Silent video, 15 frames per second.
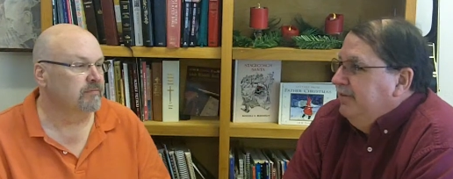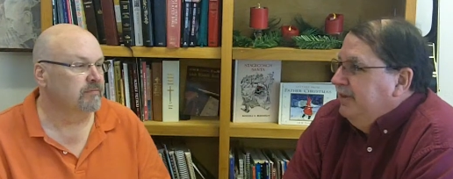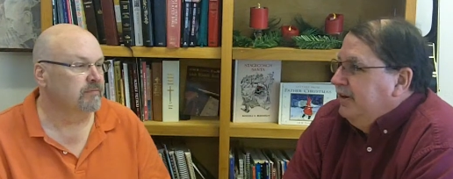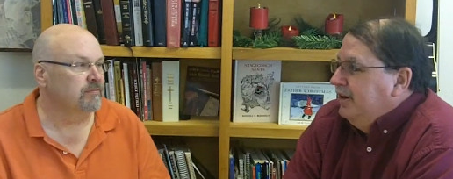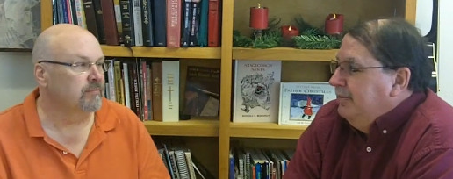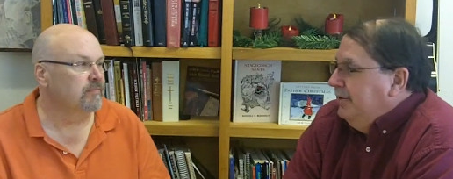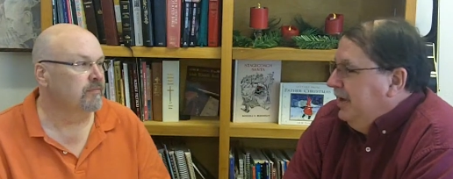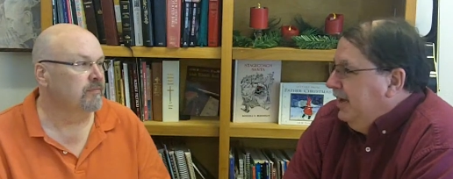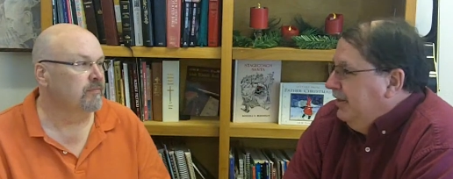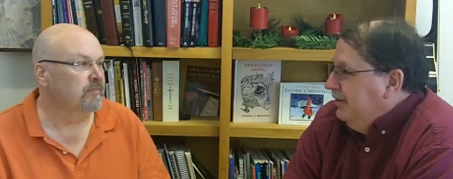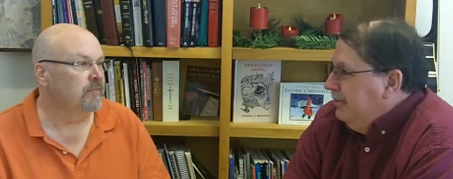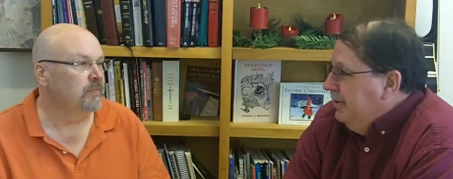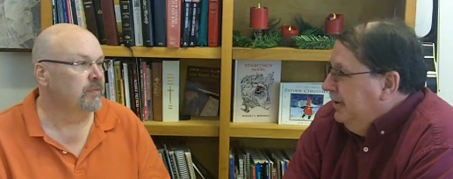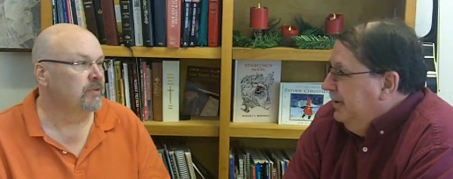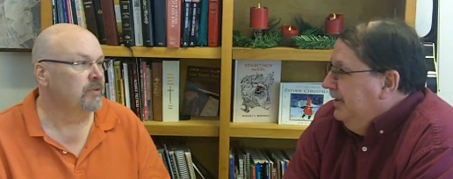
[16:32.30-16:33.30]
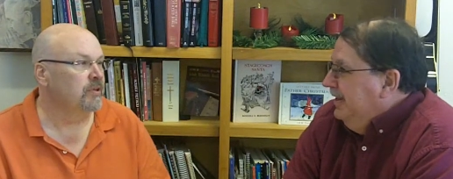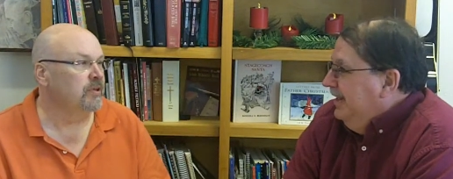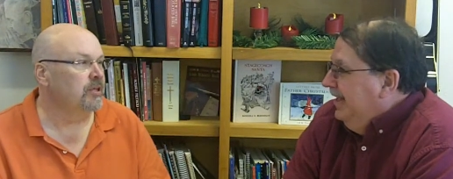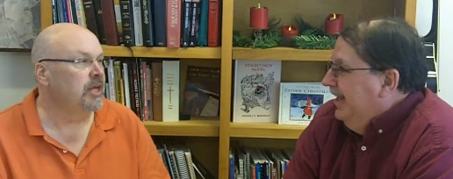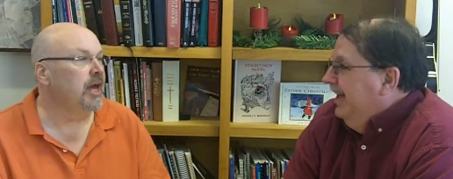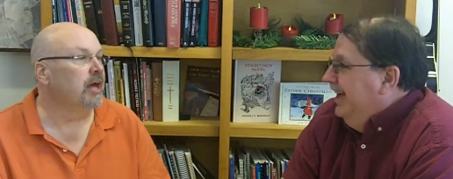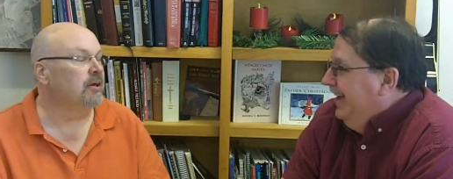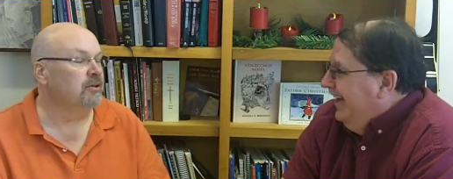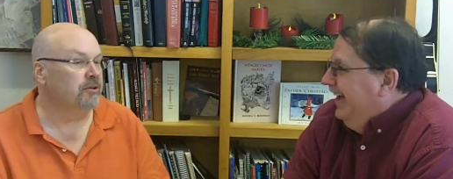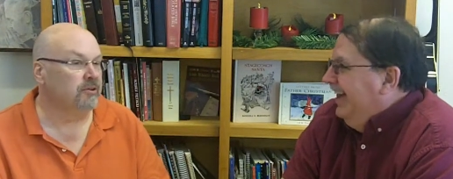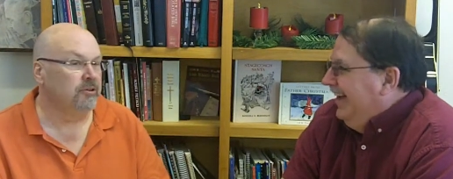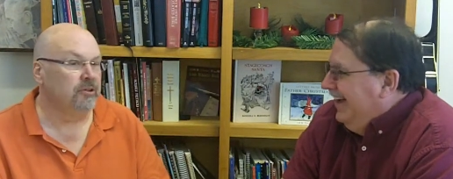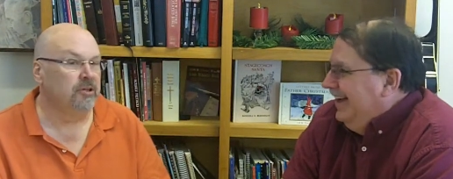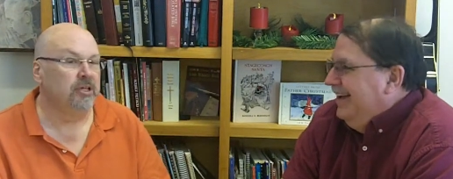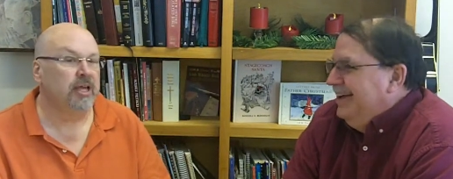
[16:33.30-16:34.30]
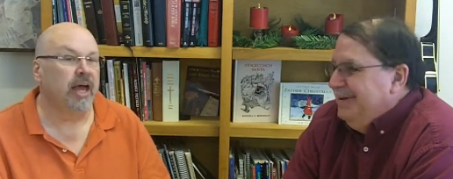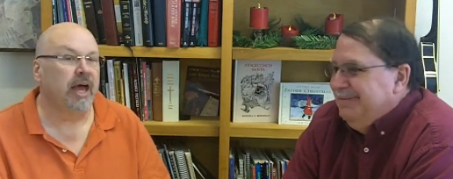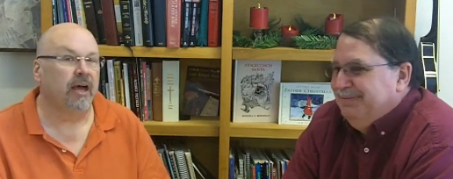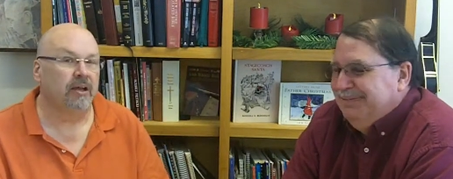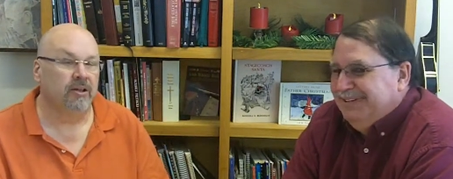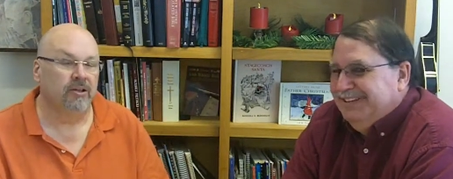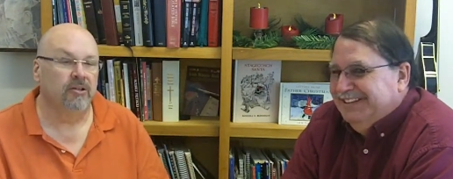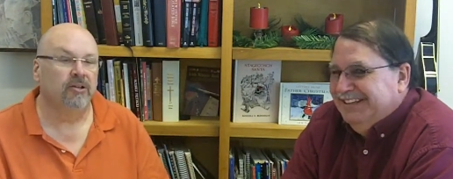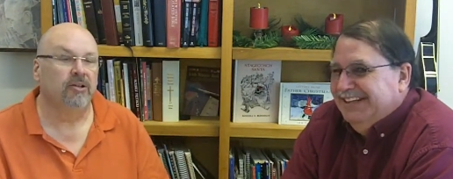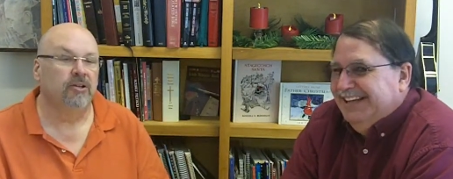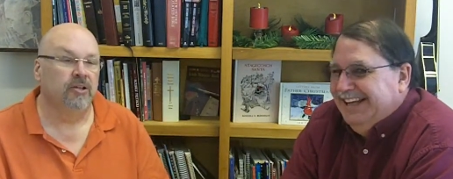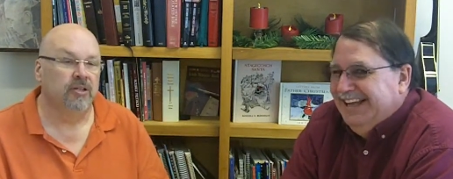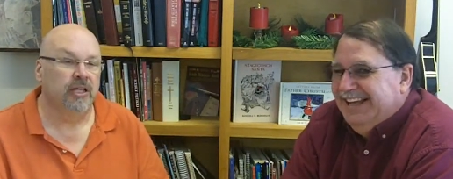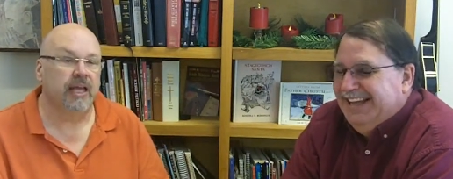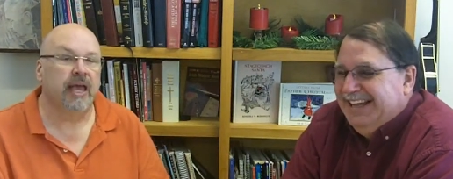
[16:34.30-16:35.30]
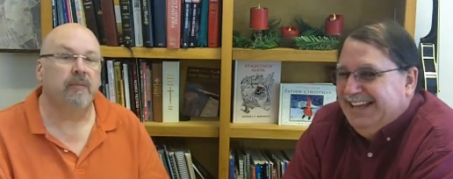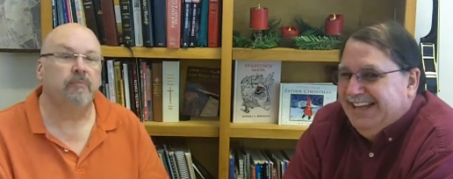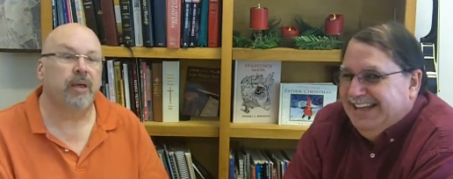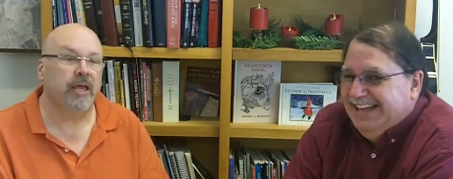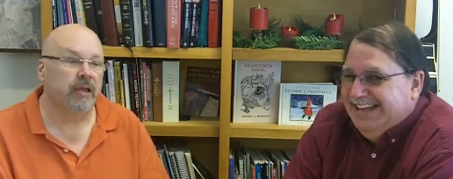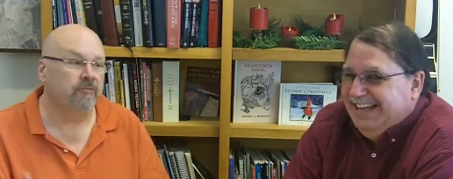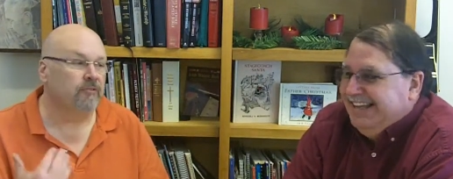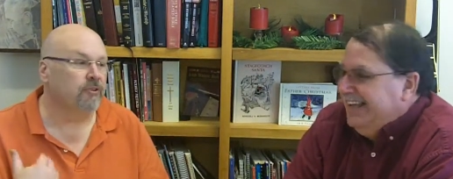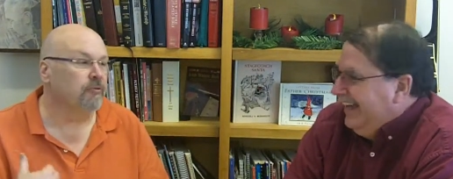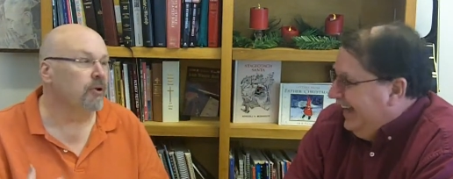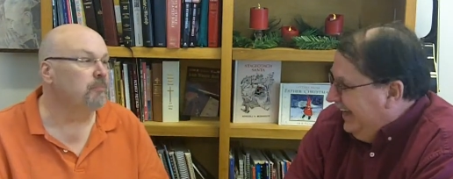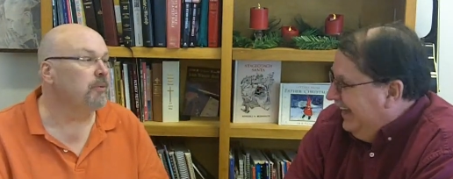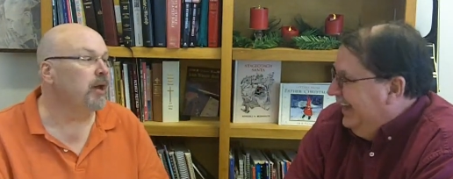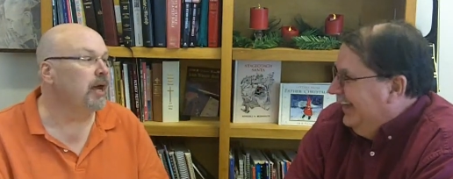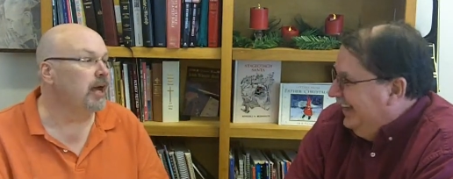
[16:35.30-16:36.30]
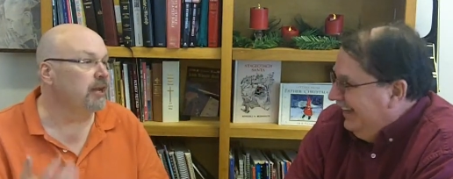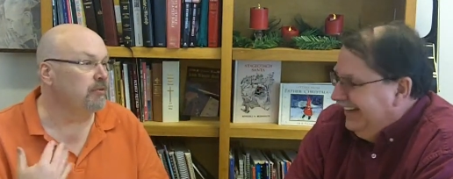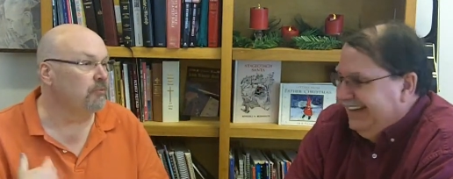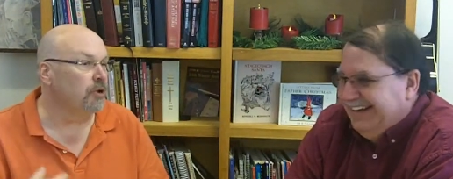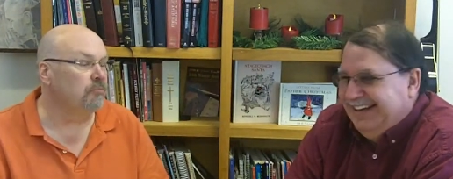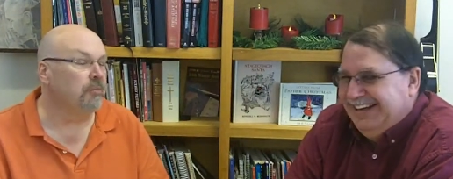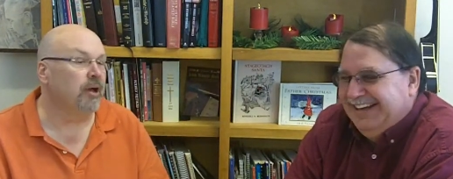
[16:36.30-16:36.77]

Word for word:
Speaker 1: for the car behind them.
Speaker 2: Yeah, yeah. they kept paying for the yeah. one behind, the one